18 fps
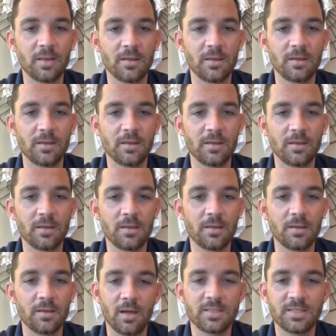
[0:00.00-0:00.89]

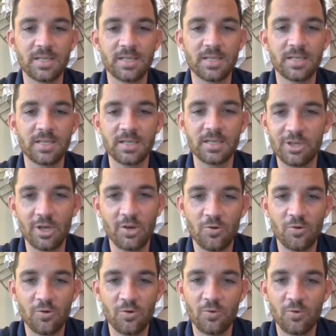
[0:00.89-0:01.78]
6'2"? Like
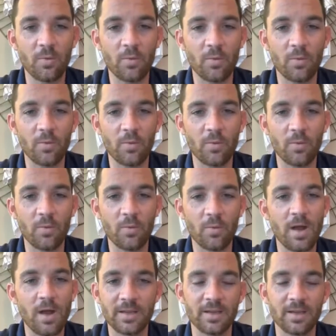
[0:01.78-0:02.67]
how big is he? Is he
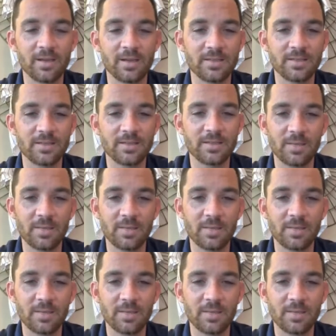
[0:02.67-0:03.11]
a big guy?